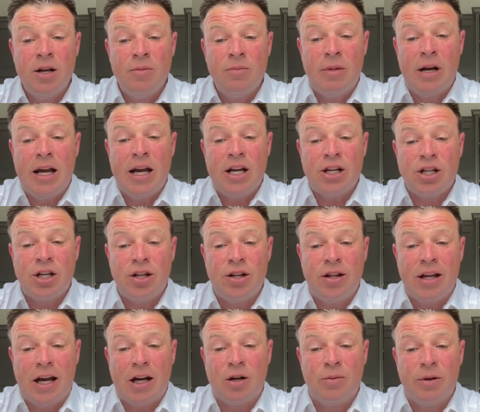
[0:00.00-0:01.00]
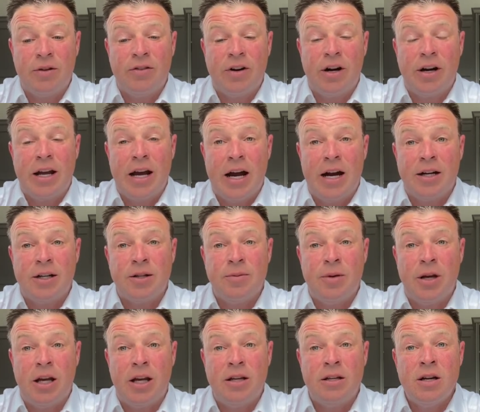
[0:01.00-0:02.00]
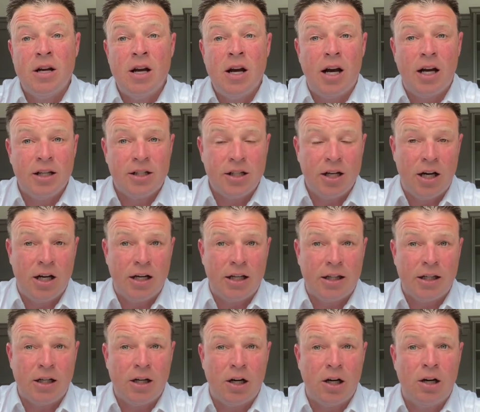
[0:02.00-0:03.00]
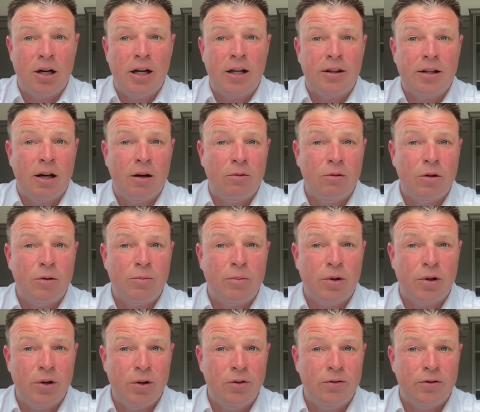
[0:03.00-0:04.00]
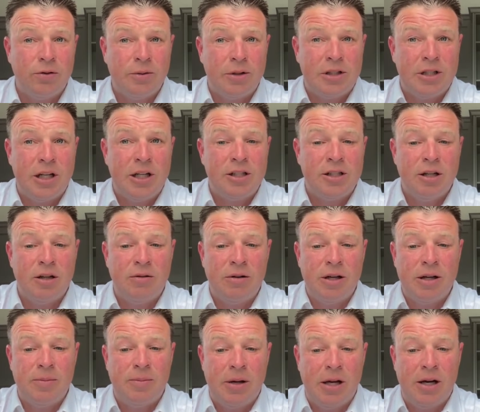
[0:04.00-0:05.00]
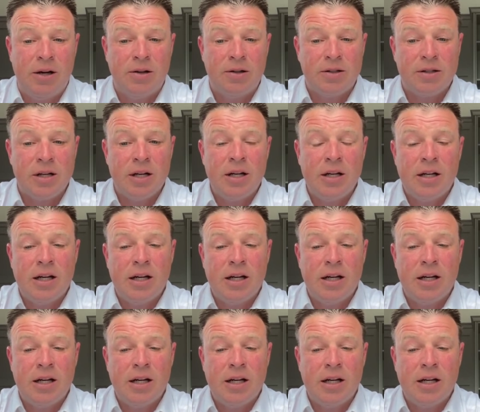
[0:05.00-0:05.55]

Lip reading: Malaysian, that could be very hard to beat. I saw it at the Curragh, I thought would improve from its seasonal reappearance.